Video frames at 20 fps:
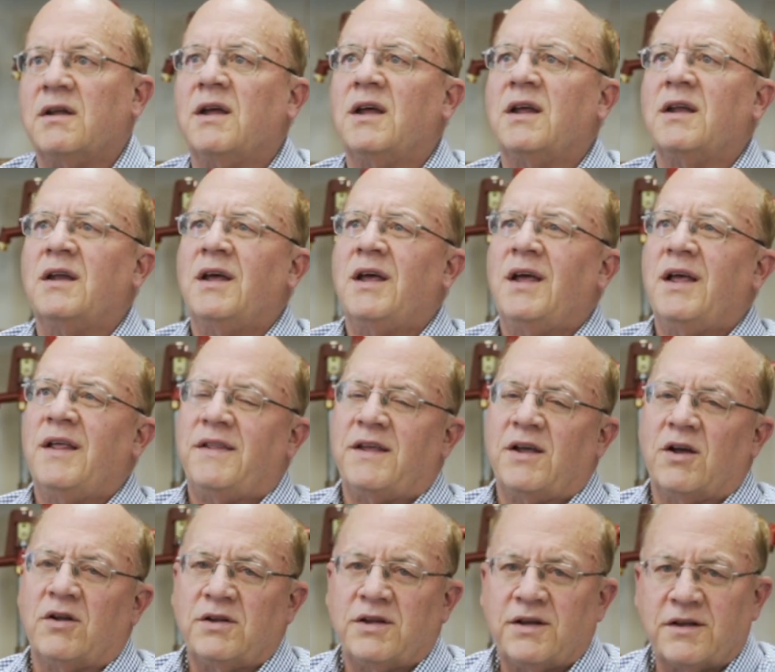And the
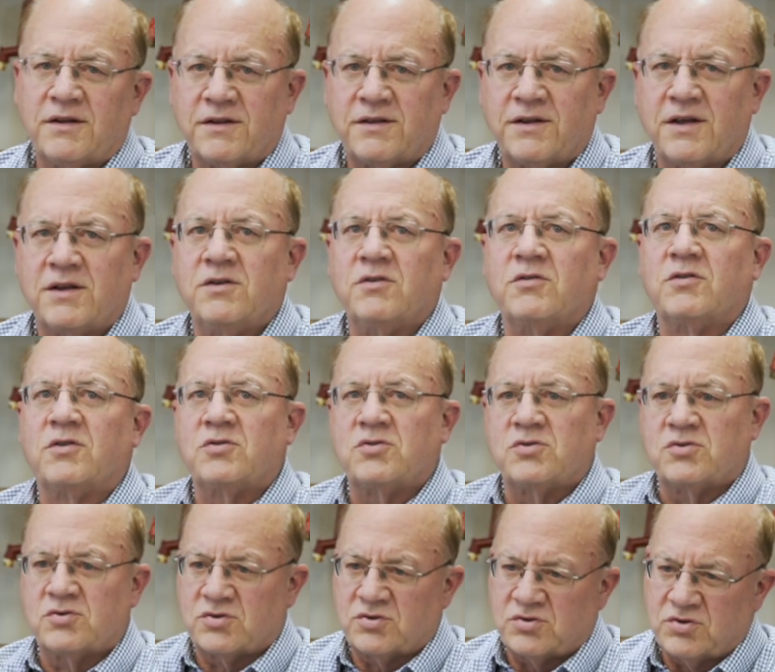only other thing you
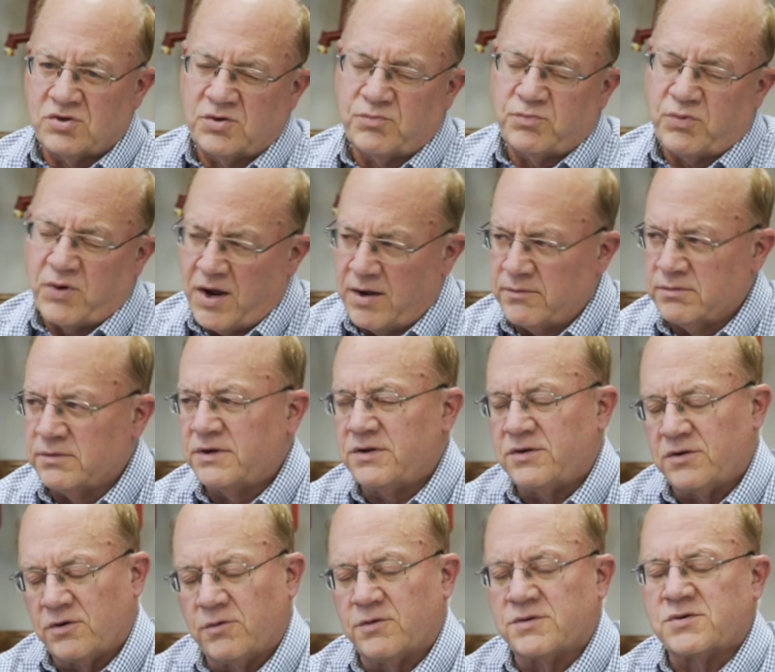should probably
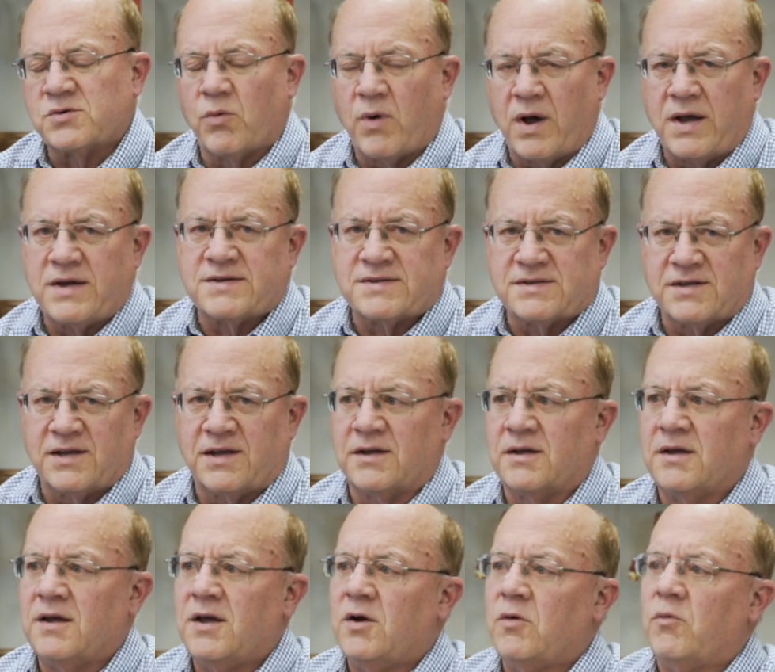do, is a wise thing,
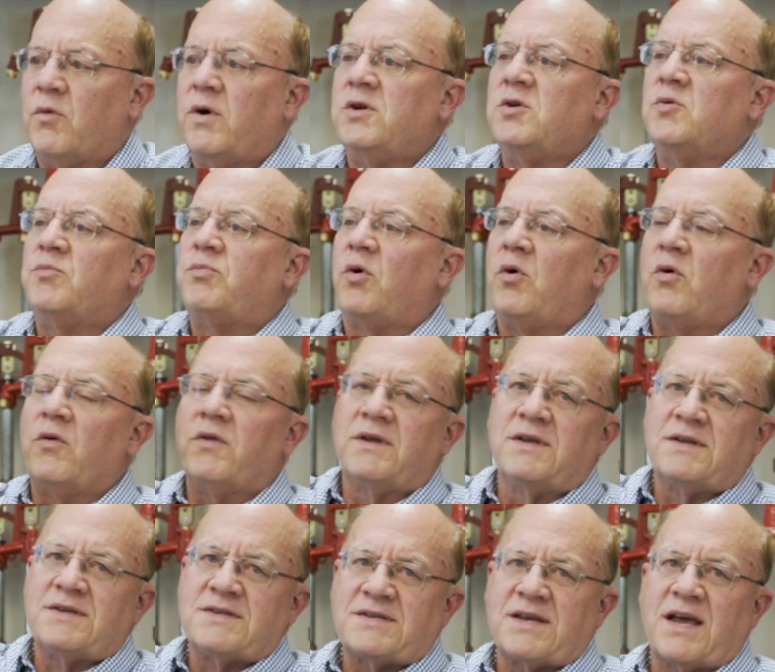when you pull the
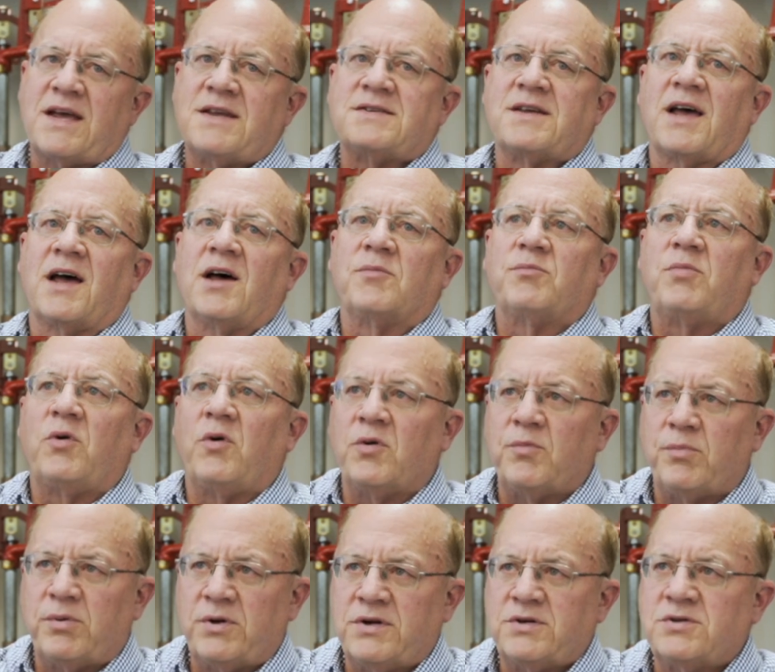insides out, pull
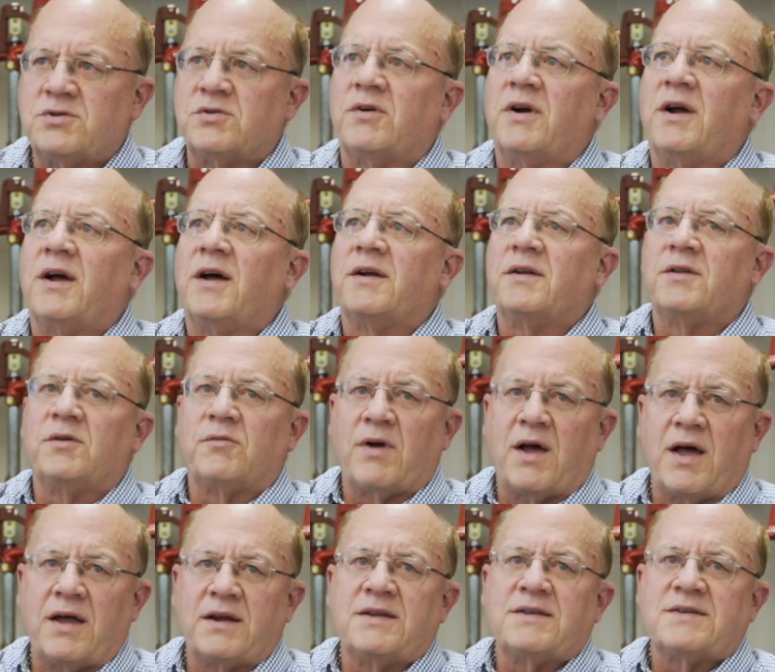the plunger out and the
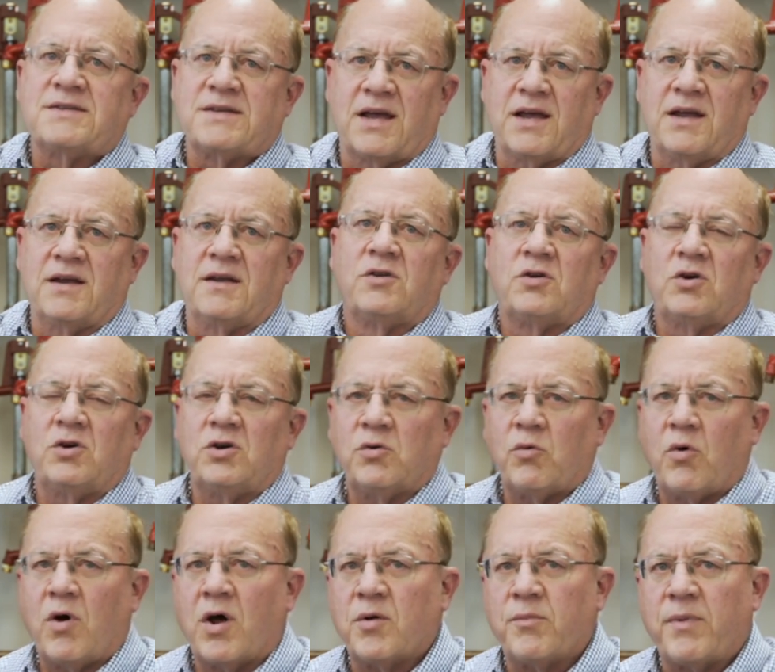rod inside, turn the
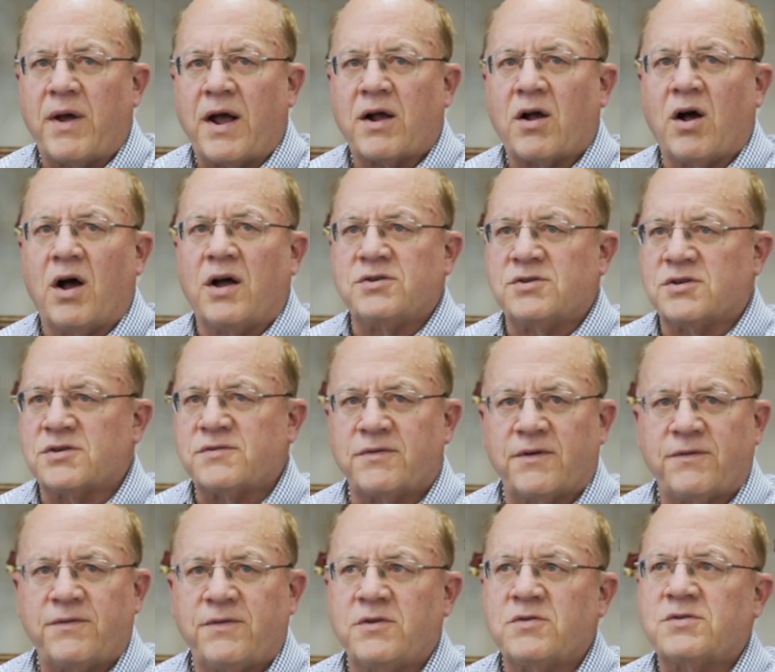water back on just for
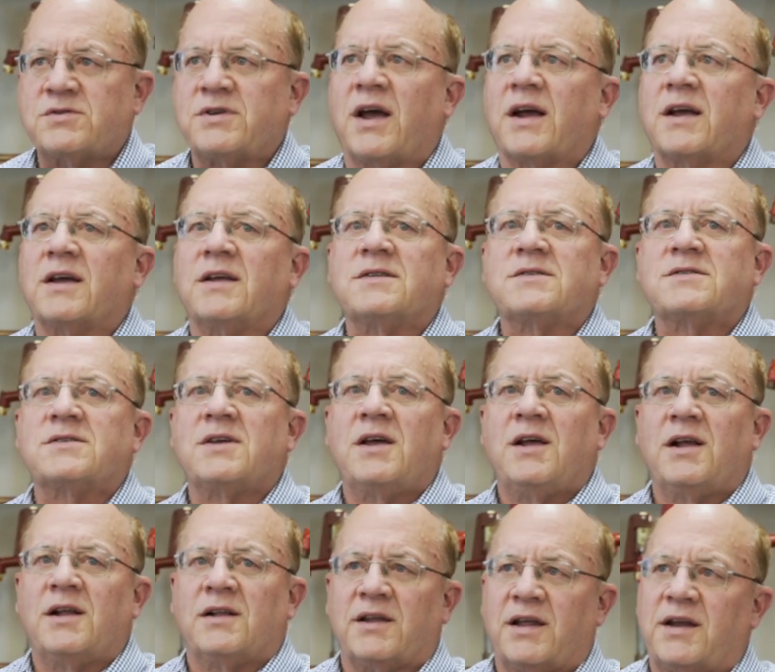a few seconds,
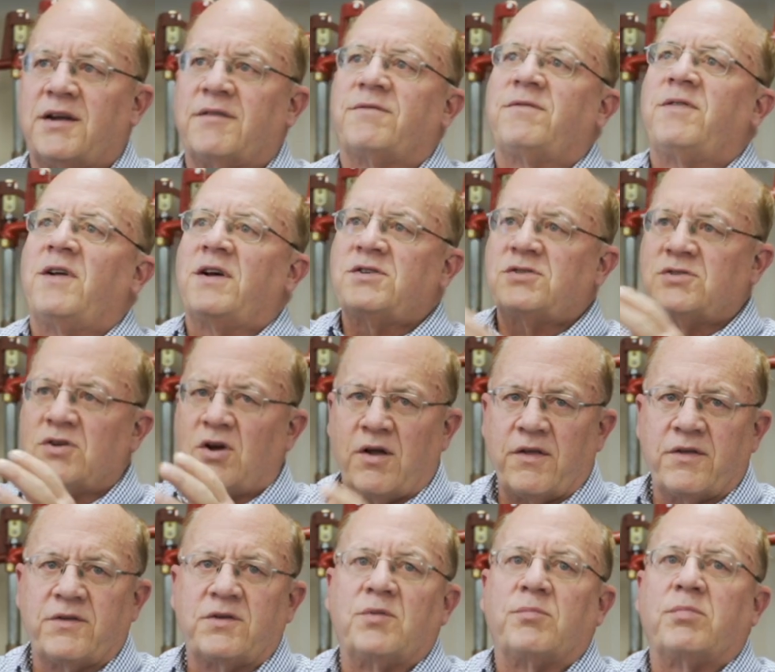let it flush all
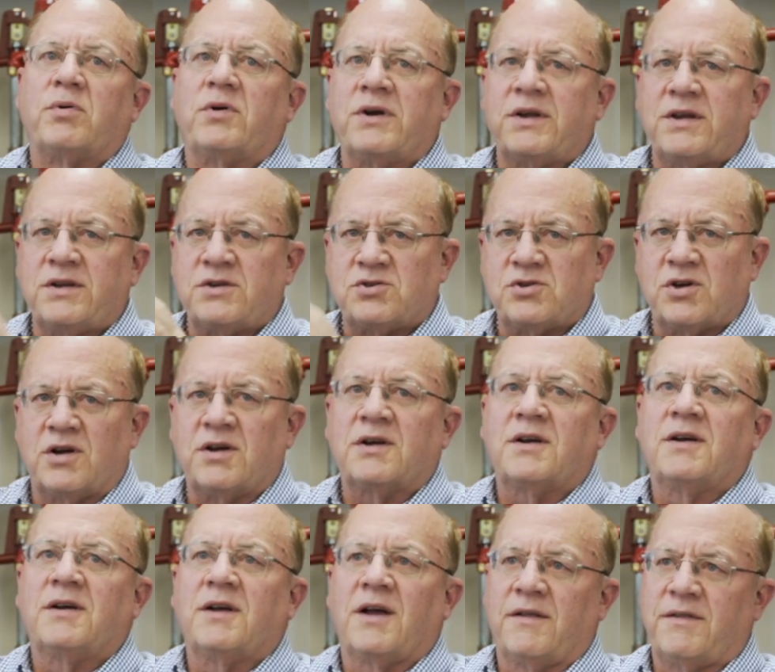the debris and junk
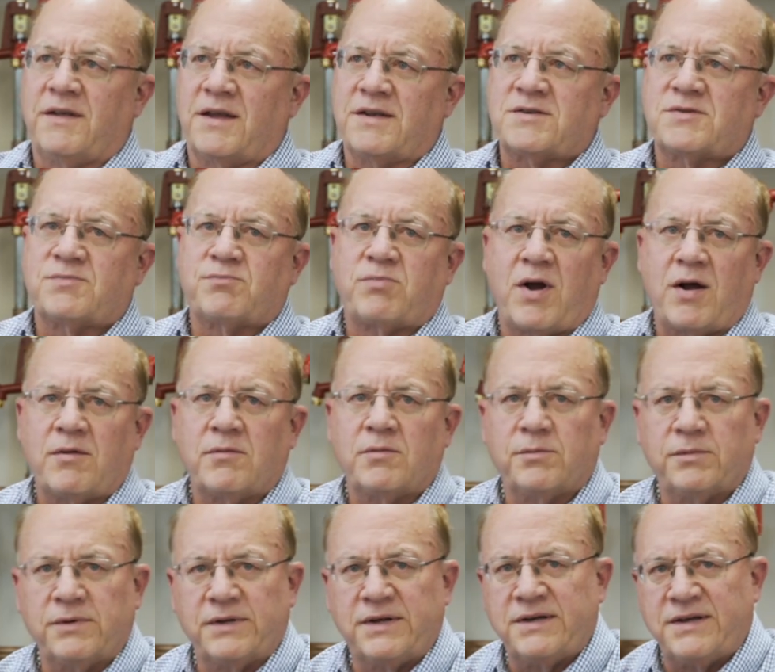that's
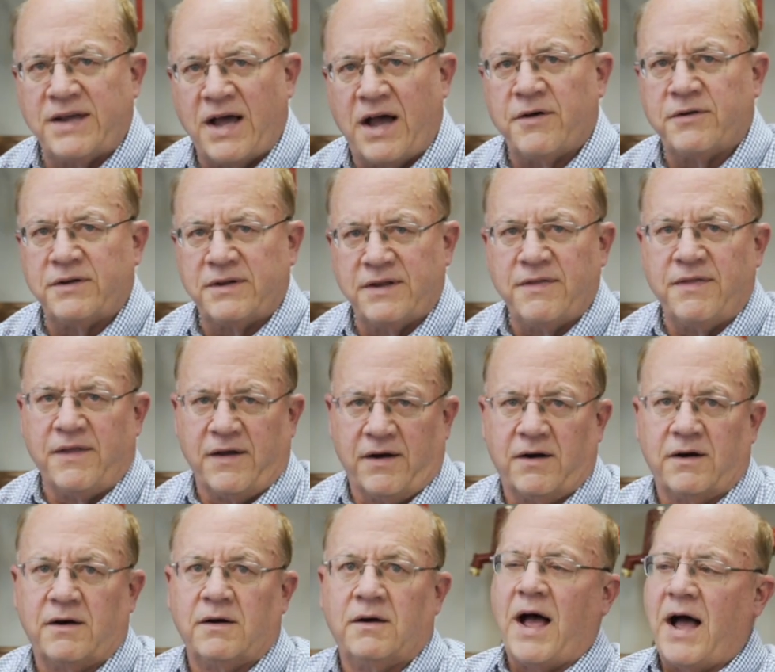probably down in
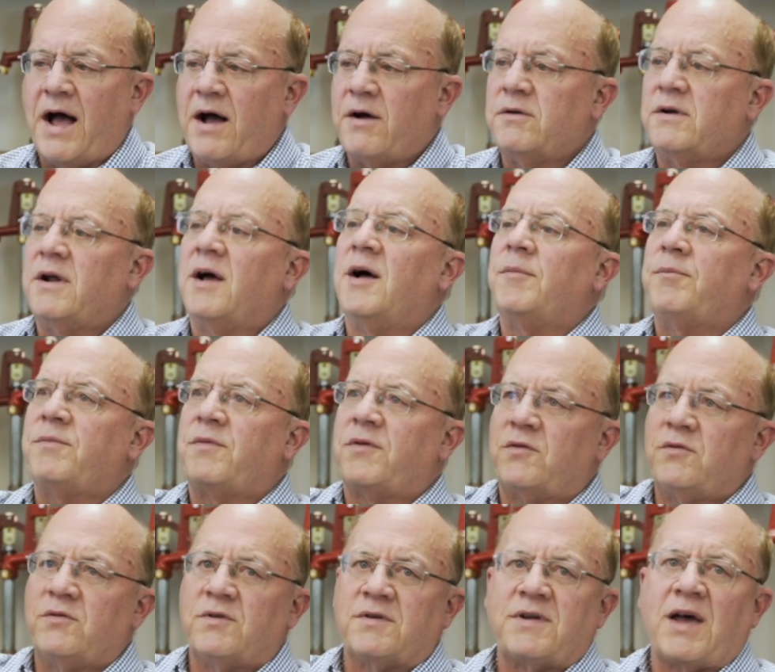there out up
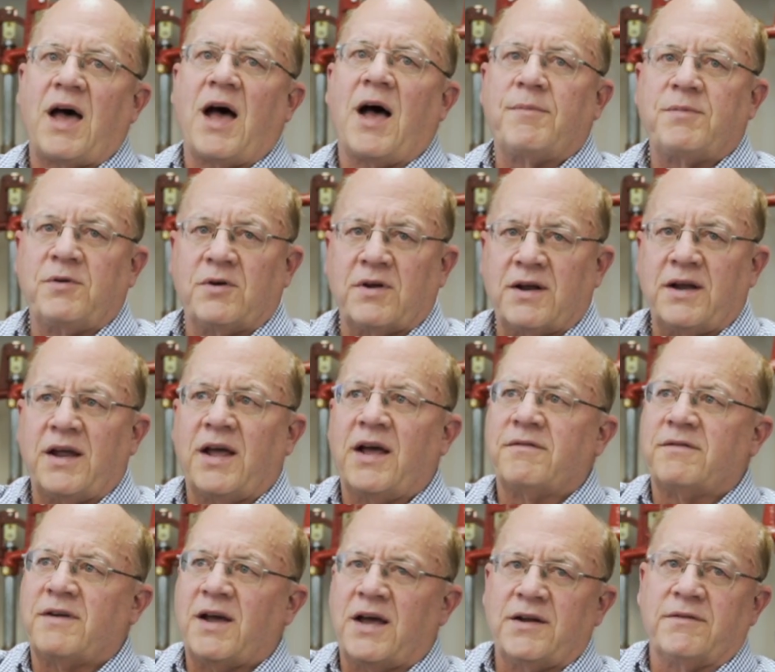through the top. You're going to
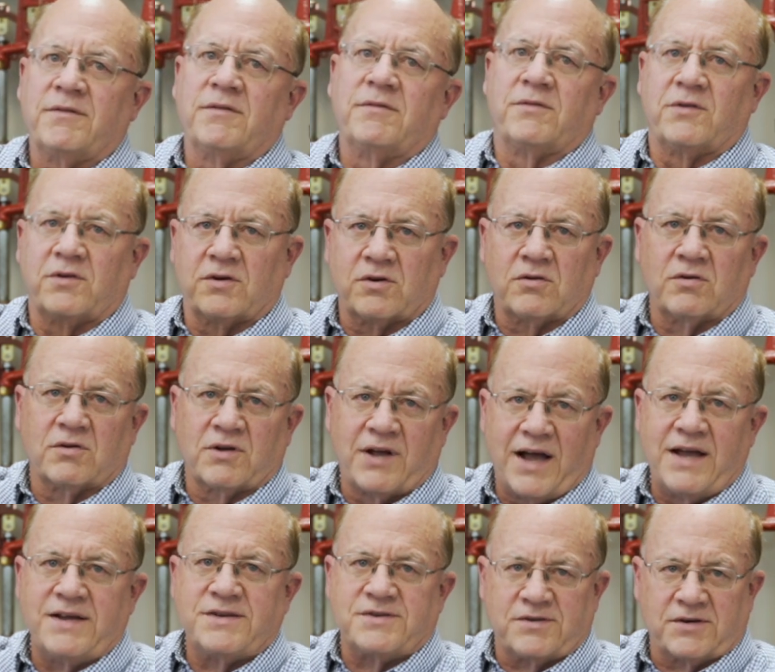have kind of a vertical
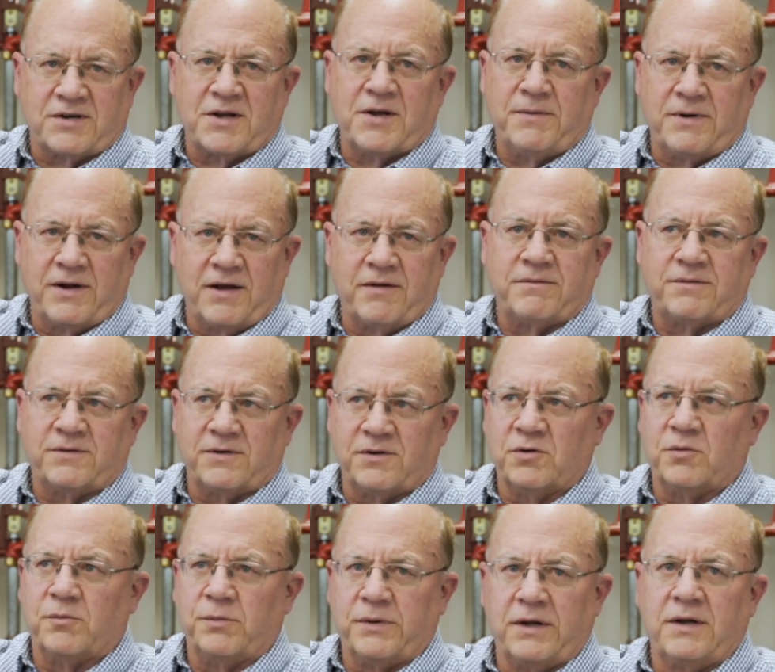geyser coming out for a
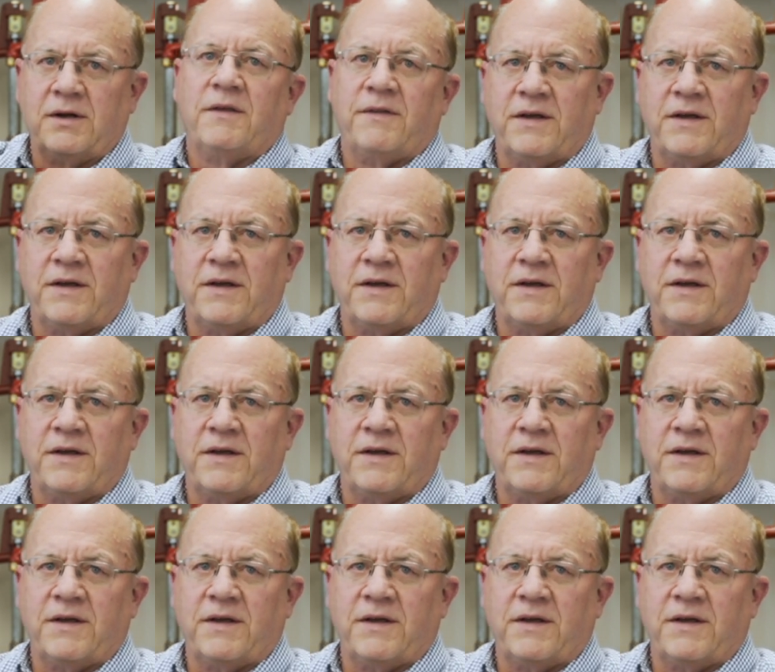little bit.